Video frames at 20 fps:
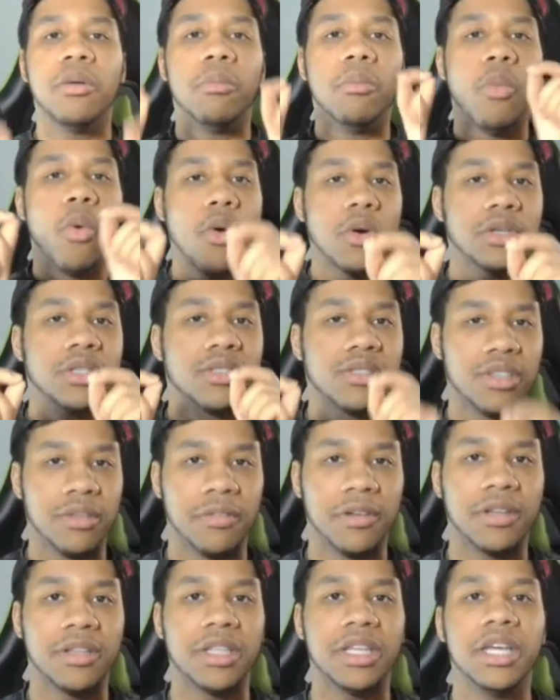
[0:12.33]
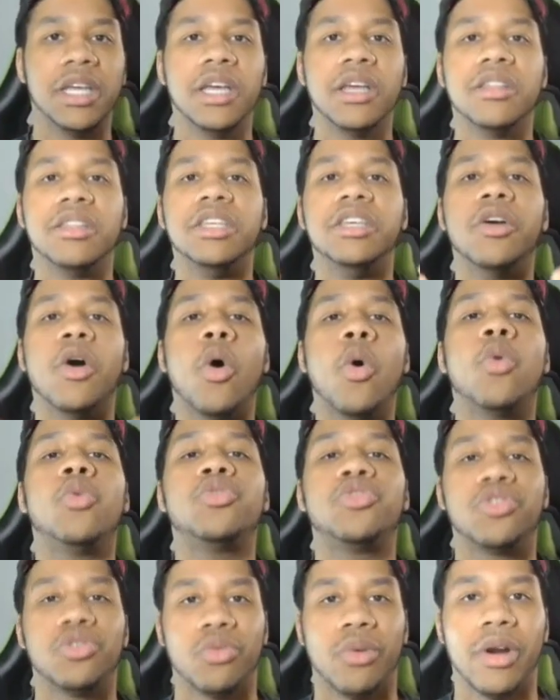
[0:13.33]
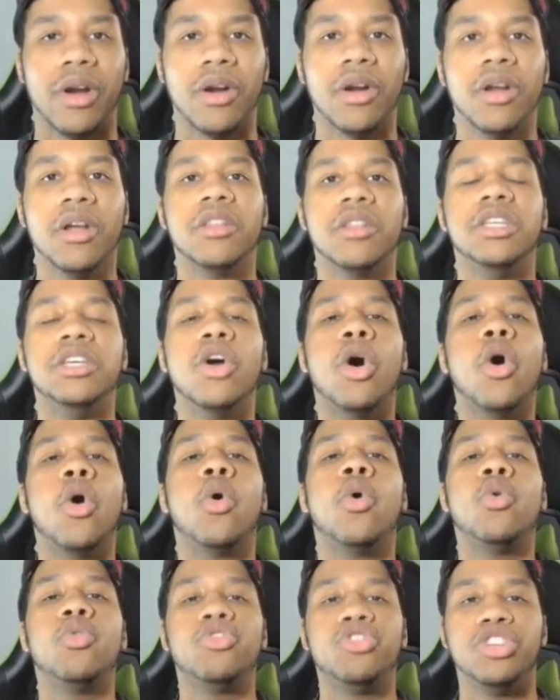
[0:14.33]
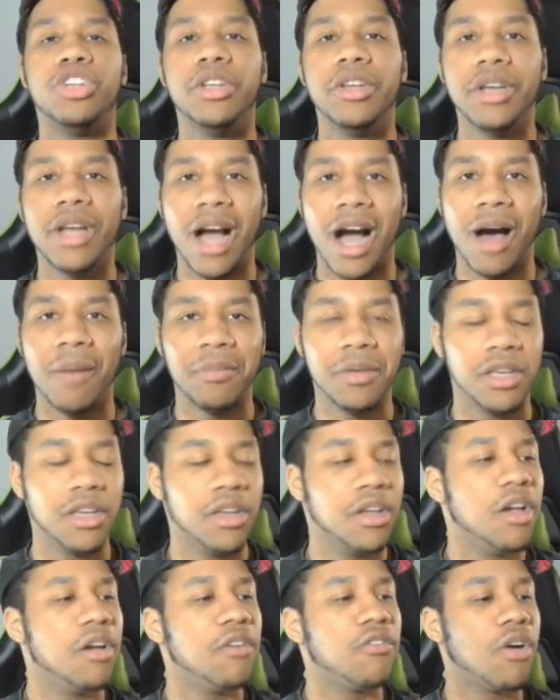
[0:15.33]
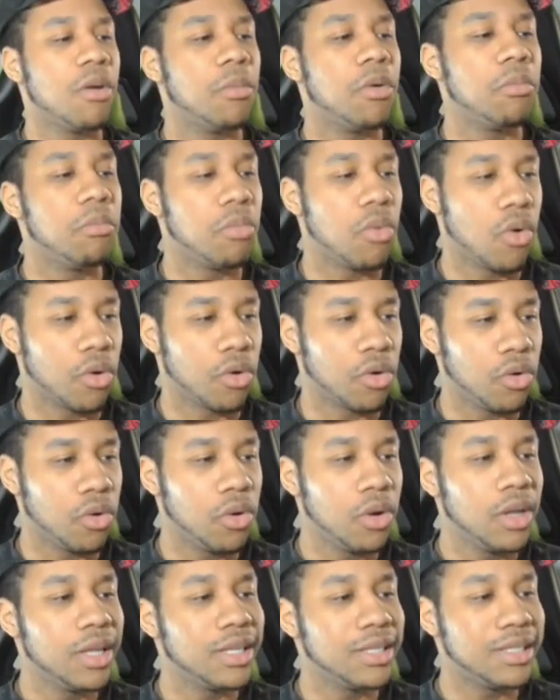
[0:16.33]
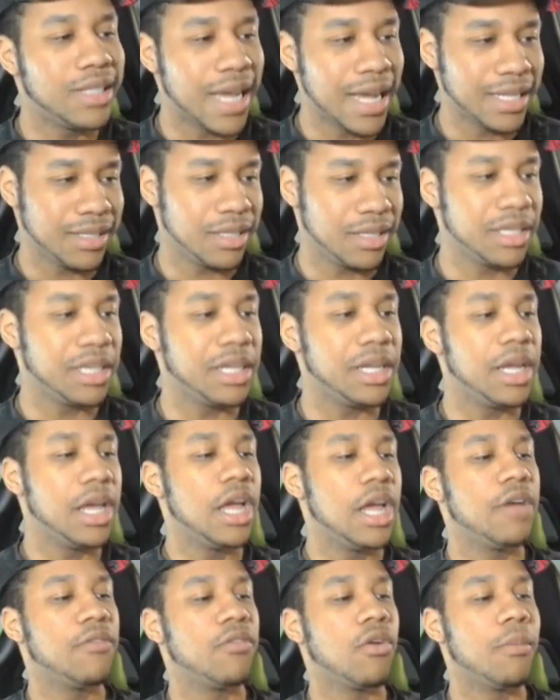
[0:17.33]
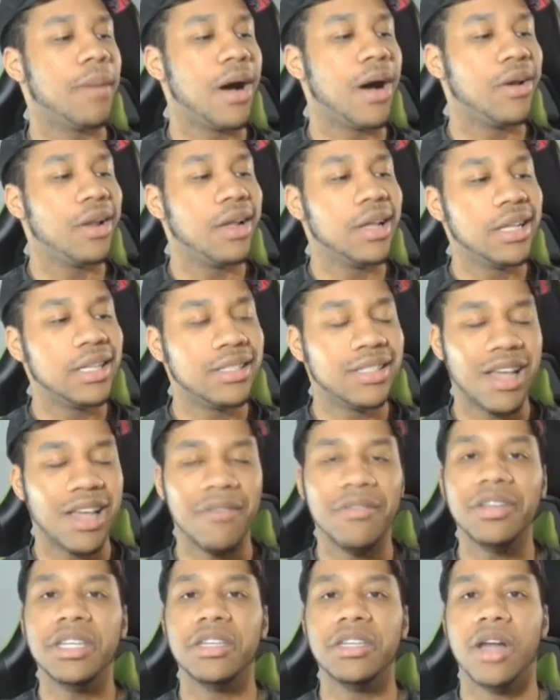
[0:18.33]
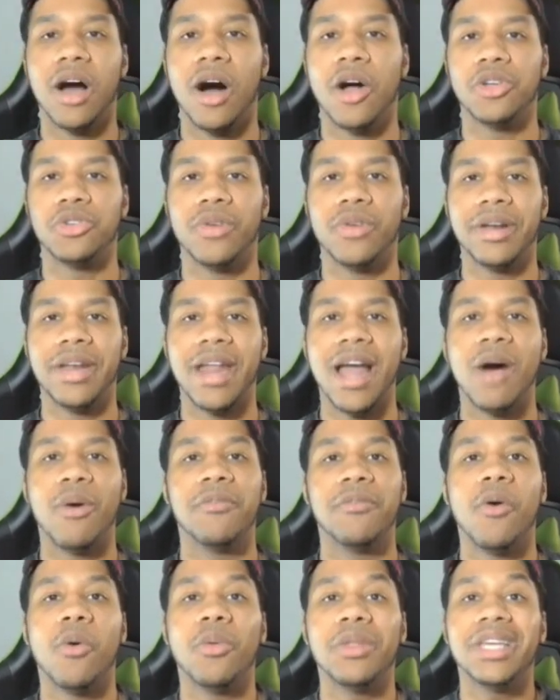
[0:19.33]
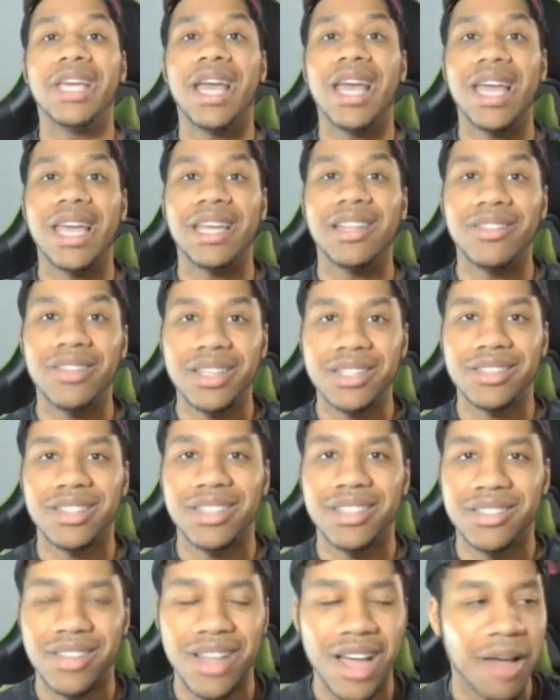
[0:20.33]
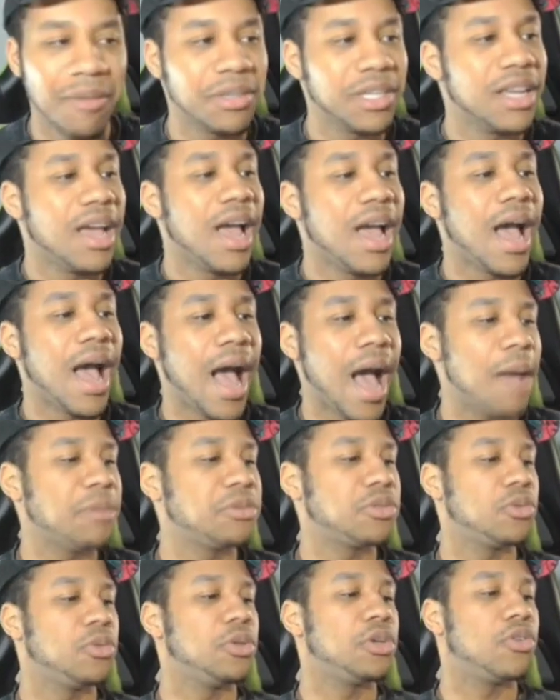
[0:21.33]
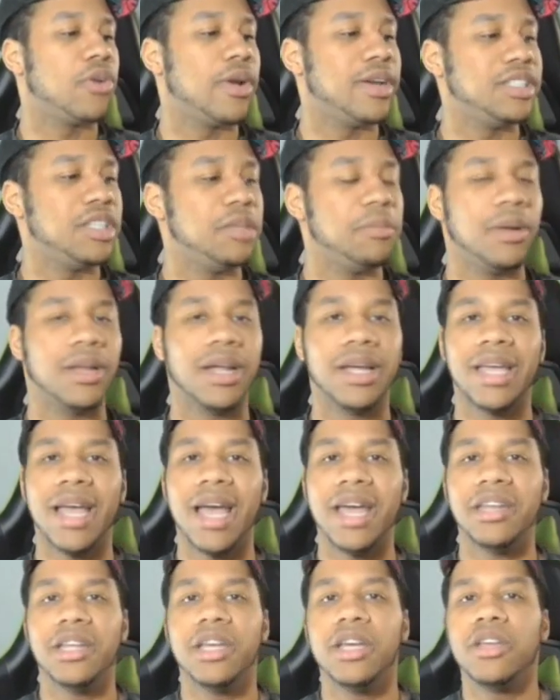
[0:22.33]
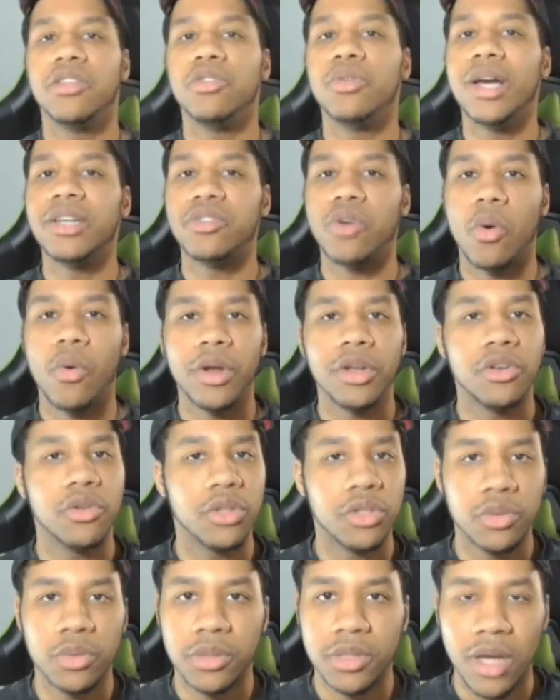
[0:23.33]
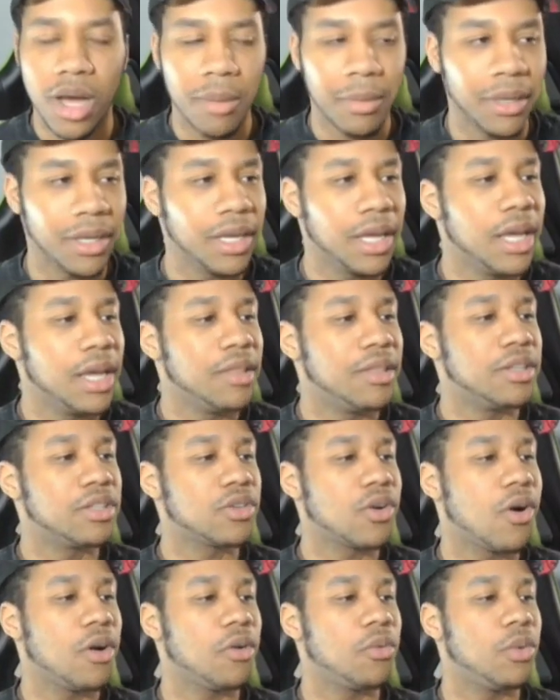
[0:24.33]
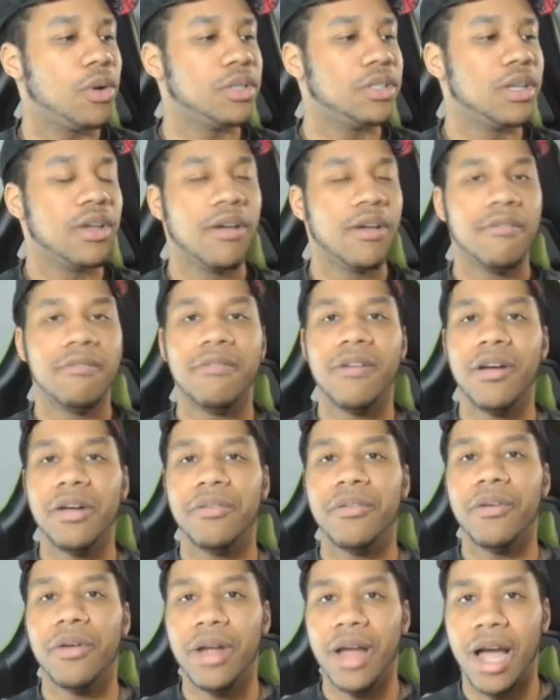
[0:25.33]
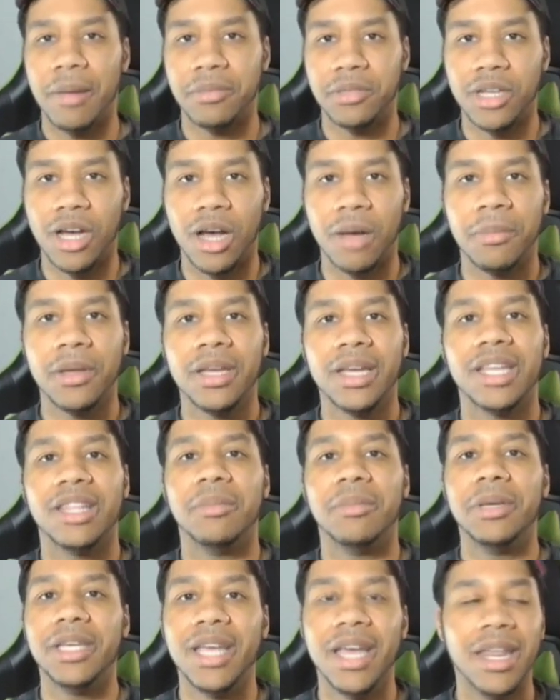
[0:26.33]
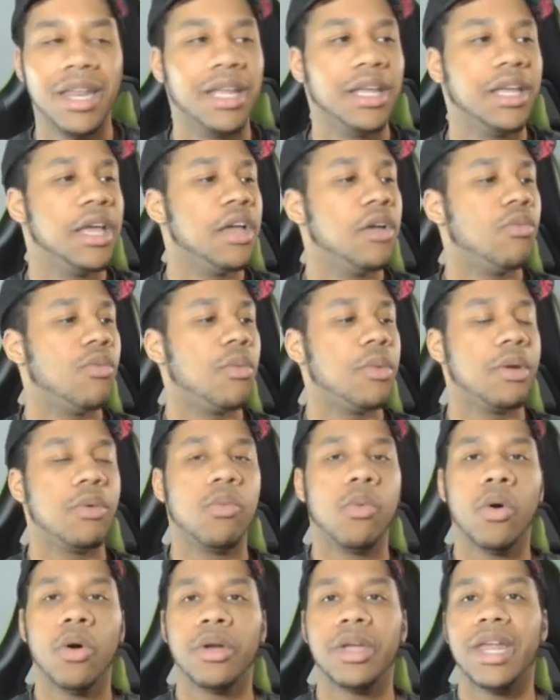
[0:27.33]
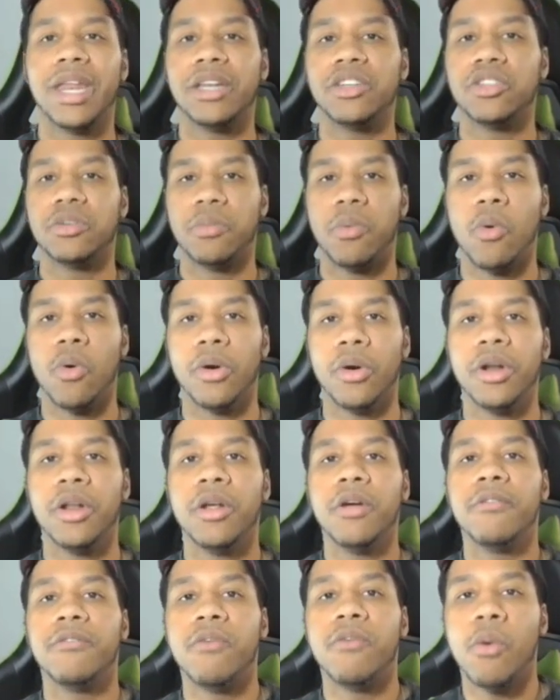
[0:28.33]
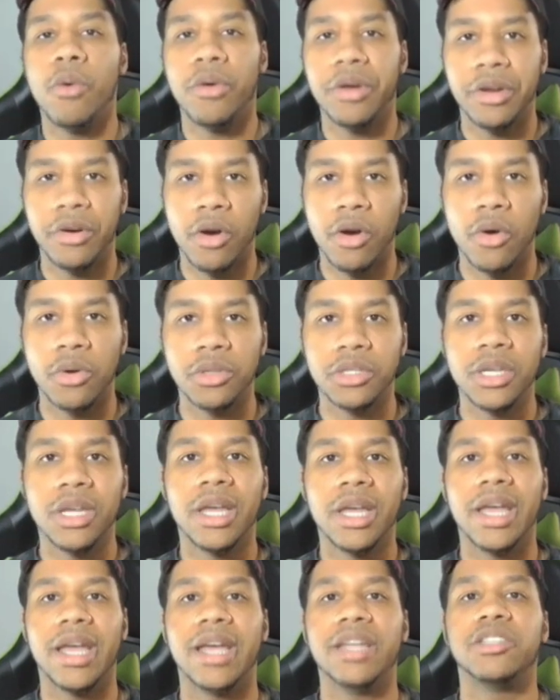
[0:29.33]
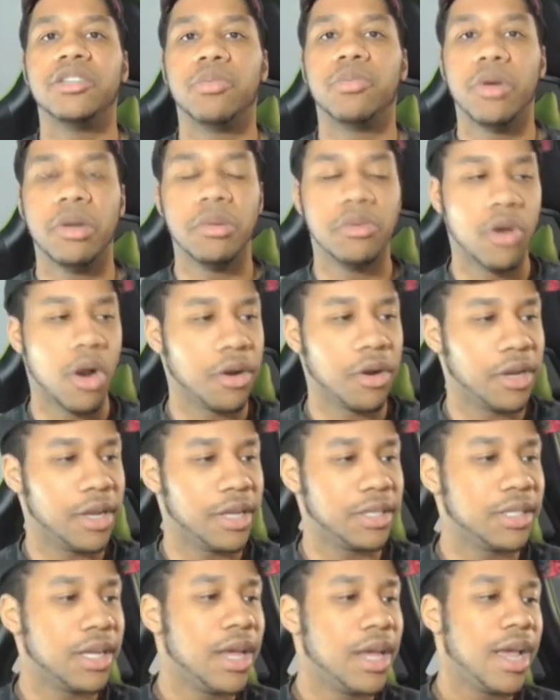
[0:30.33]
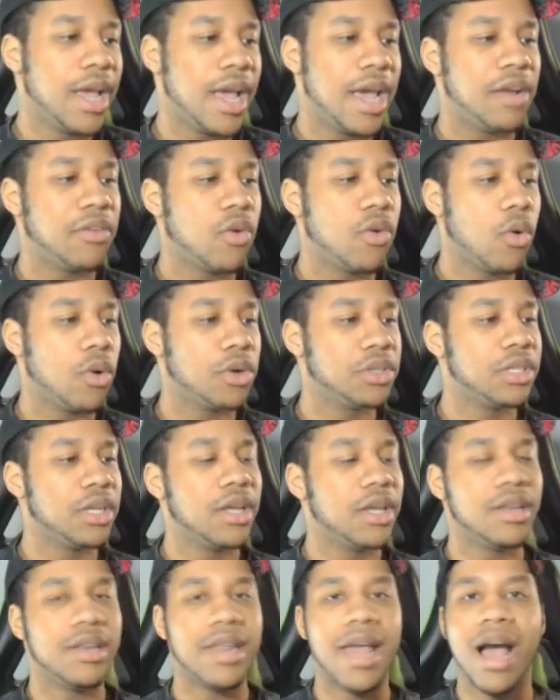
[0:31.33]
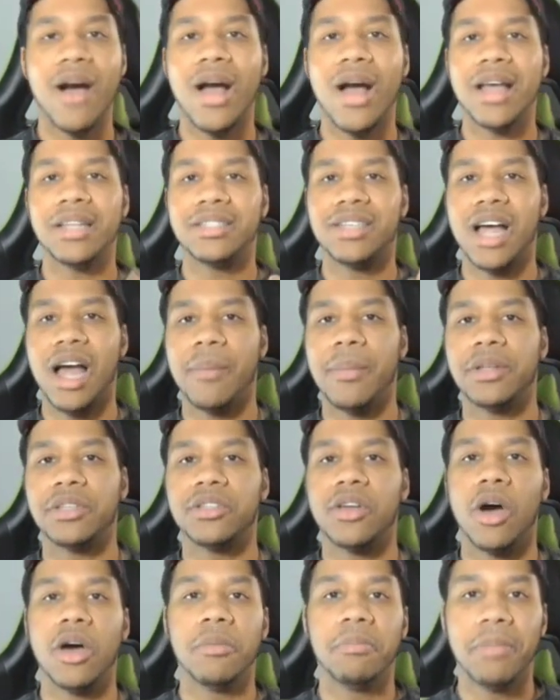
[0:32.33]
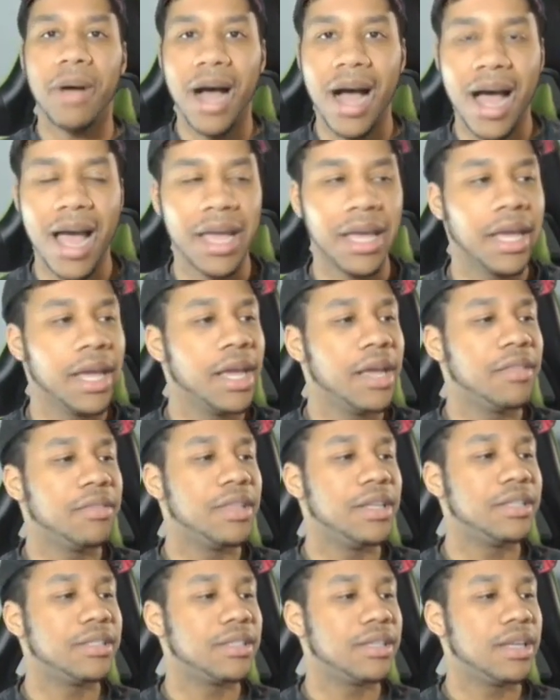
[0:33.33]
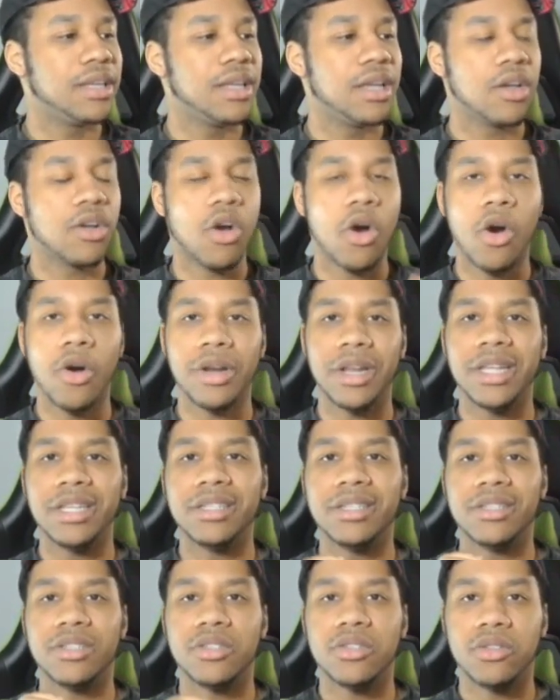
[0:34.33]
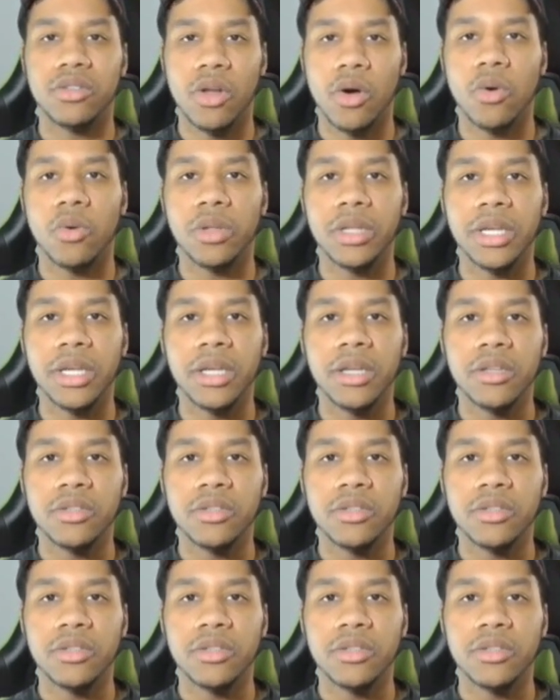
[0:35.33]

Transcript: more specifically, the ultra rare, the OG copy from Immortal Destiny for about $70 right now, with only 8 listings left. Absolutely crazy, but again, you guys already knew this was coming. This card was very, very hyped up in the beginning when we were getting support for Heroes and Supreme Darkness. And of course, now as time has gone by, this card is slowly